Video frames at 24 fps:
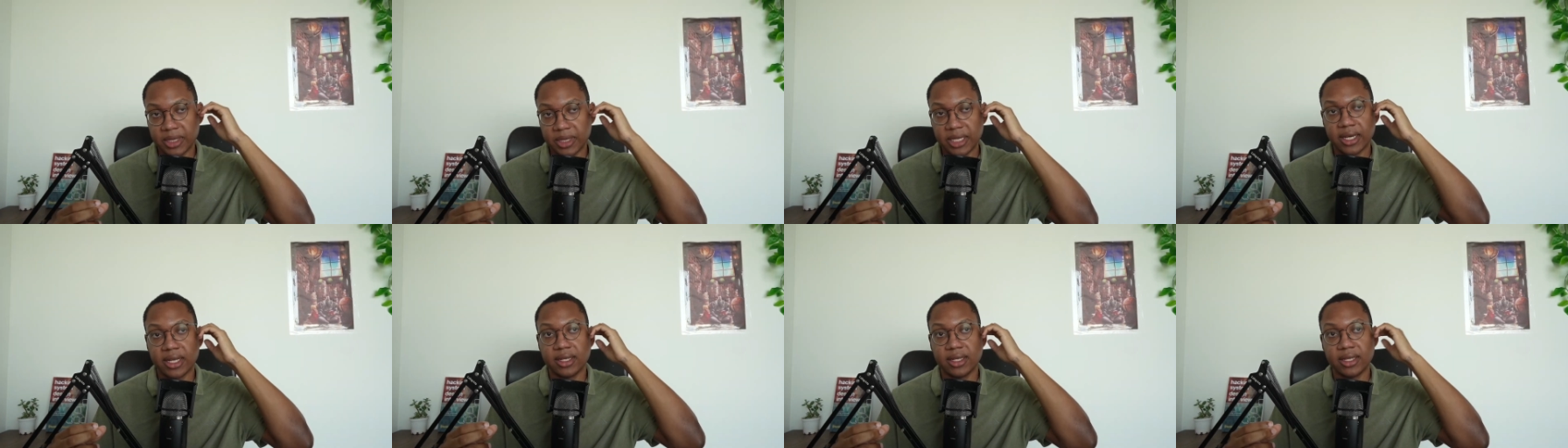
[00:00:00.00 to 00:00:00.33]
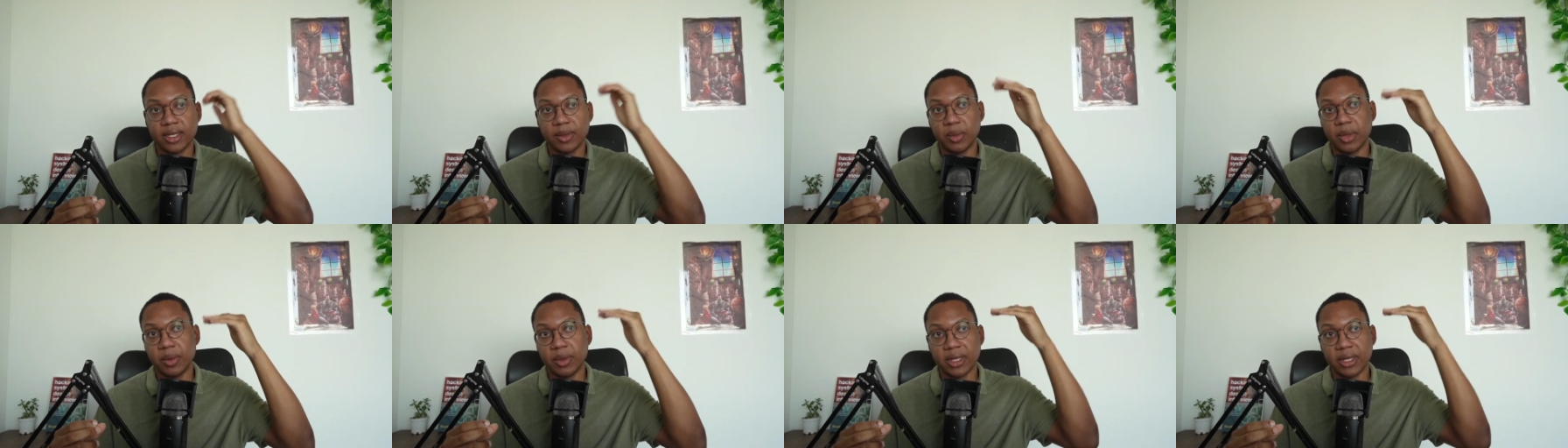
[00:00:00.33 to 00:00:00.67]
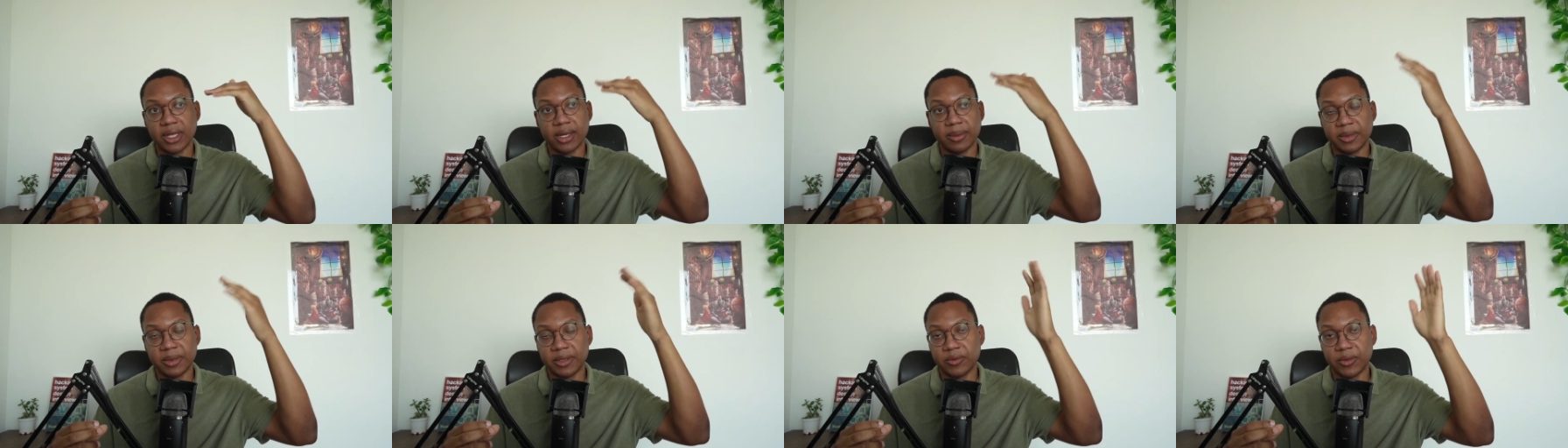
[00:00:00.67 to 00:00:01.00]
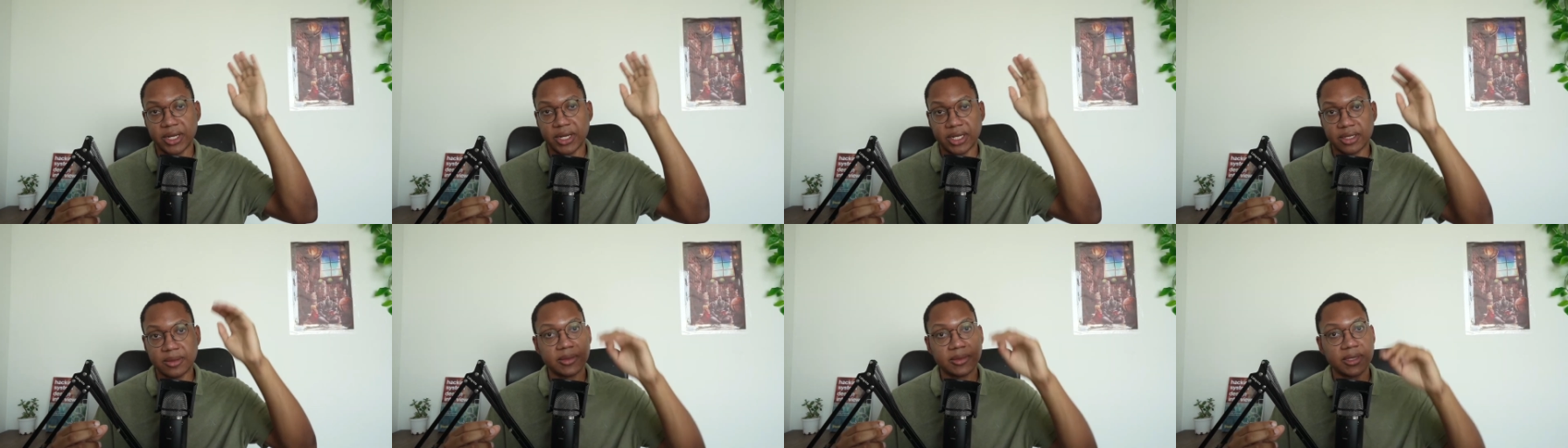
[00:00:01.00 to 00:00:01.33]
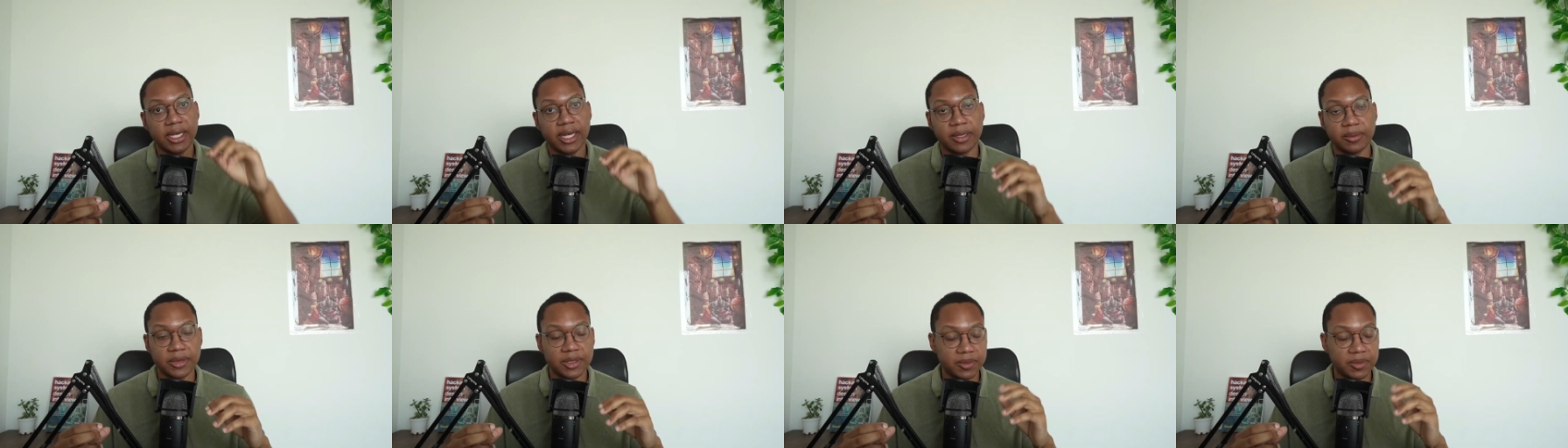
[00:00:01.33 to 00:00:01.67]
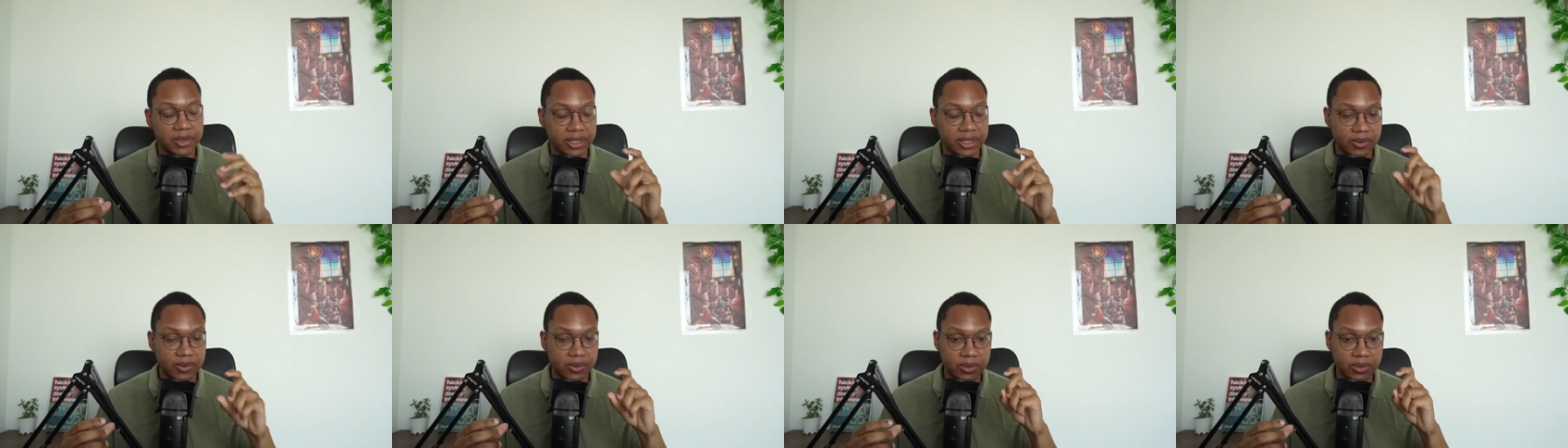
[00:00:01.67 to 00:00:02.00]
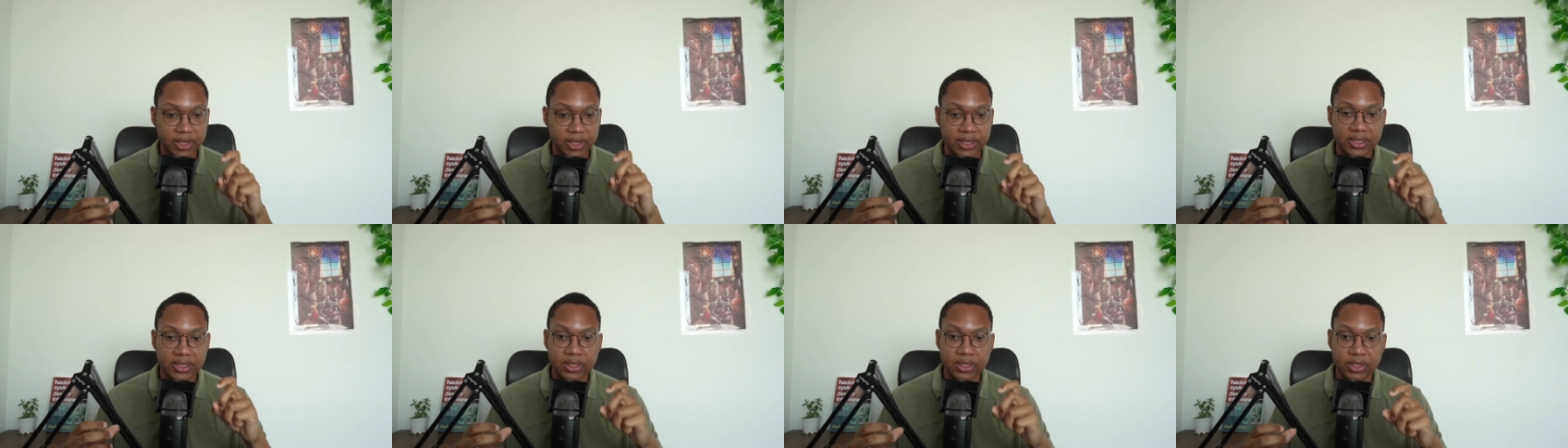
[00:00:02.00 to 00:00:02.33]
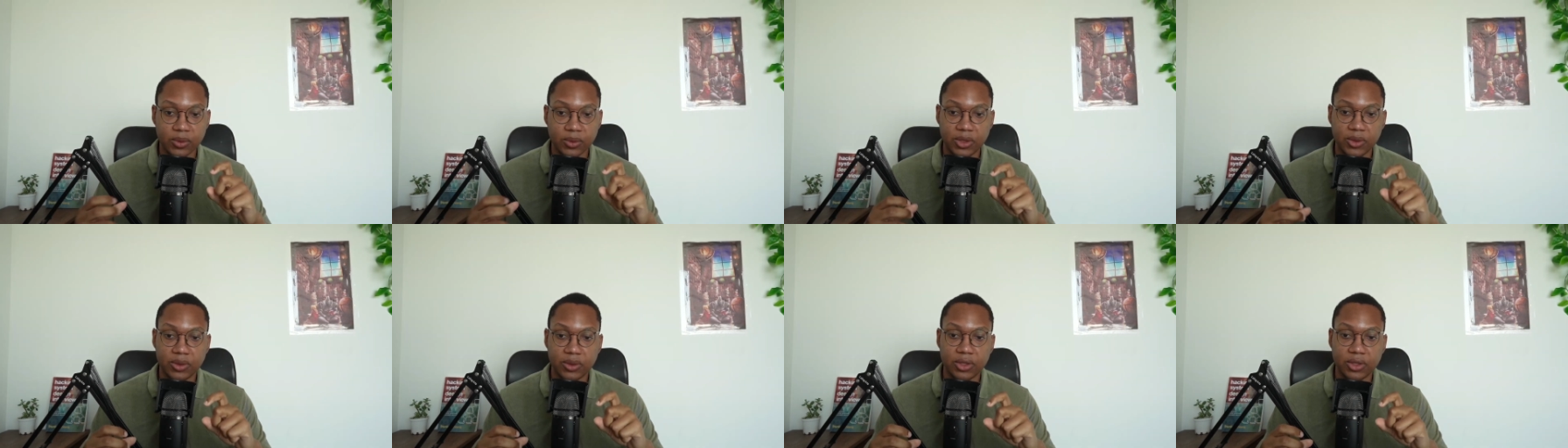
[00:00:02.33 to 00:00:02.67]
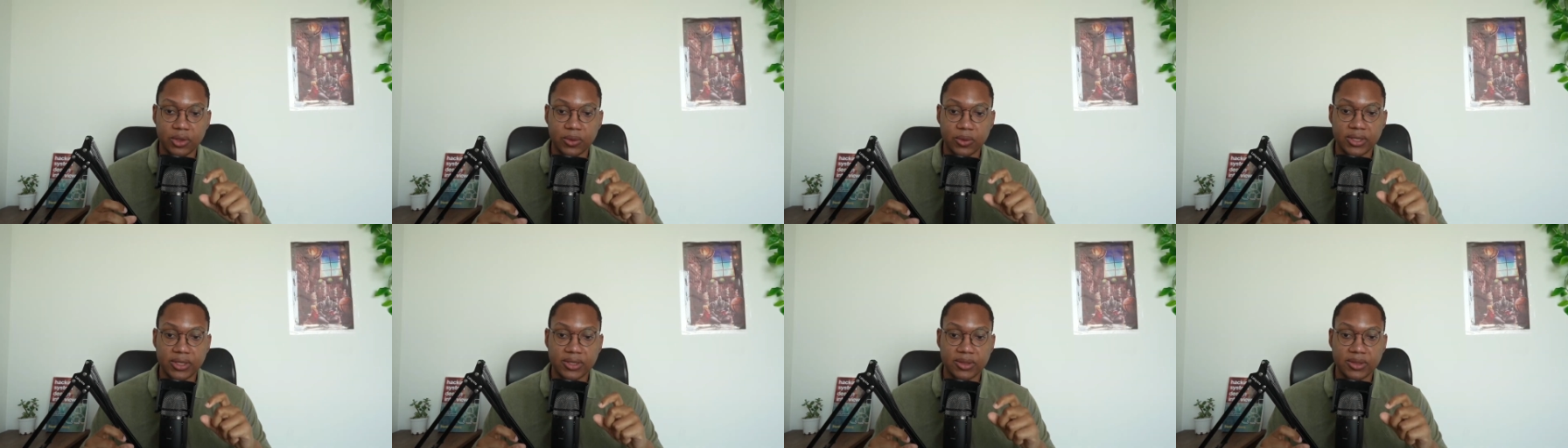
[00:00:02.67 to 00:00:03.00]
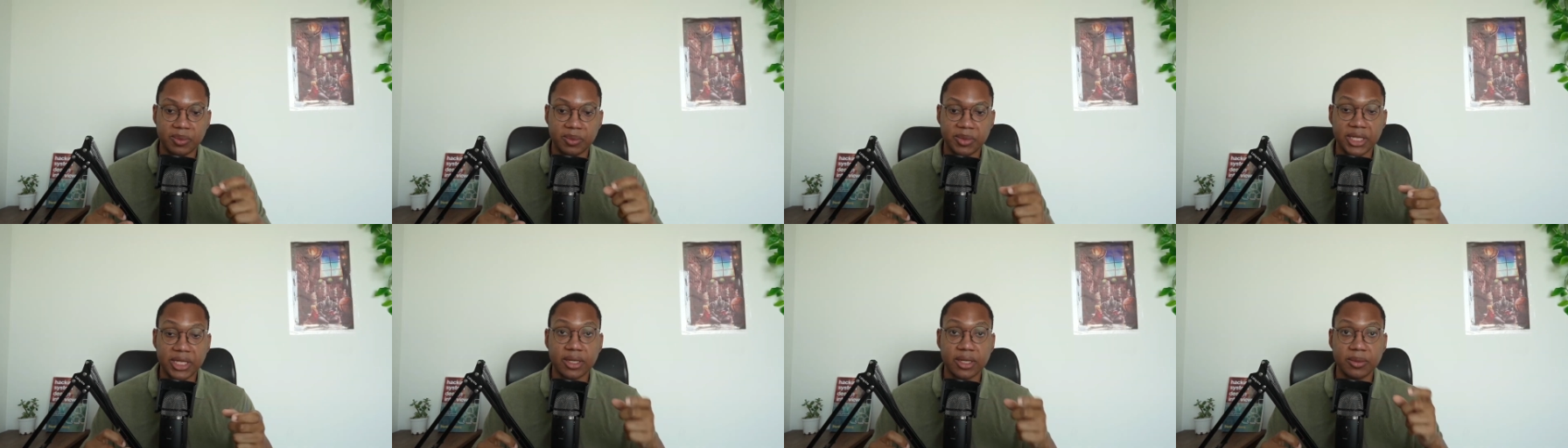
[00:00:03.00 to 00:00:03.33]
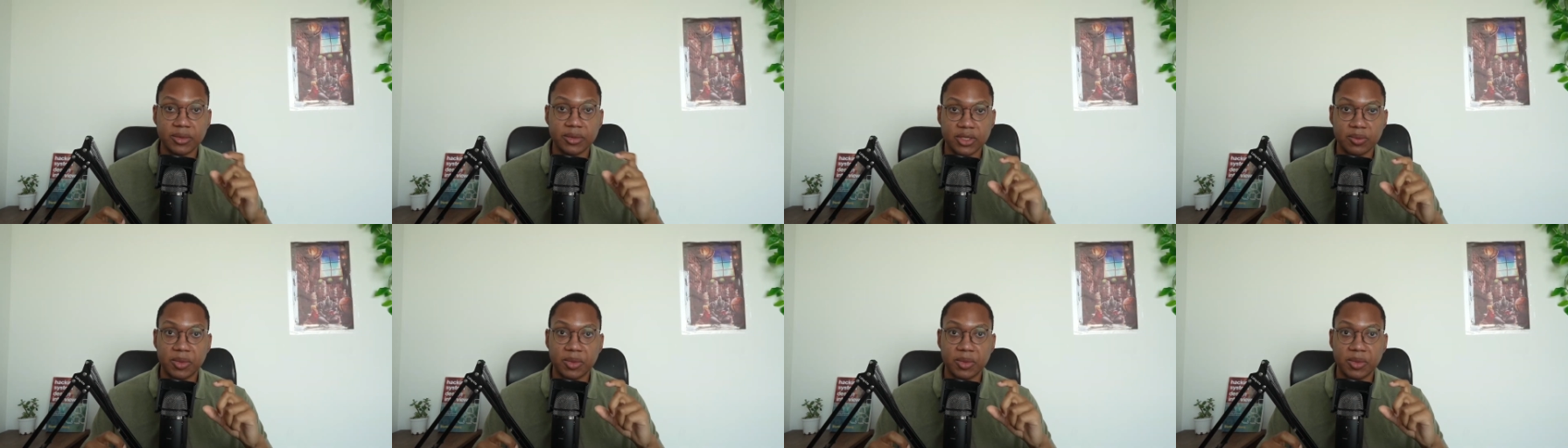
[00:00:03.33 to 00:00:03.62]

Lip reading: They kind of like bubble up in random times. But essentially what you can do is just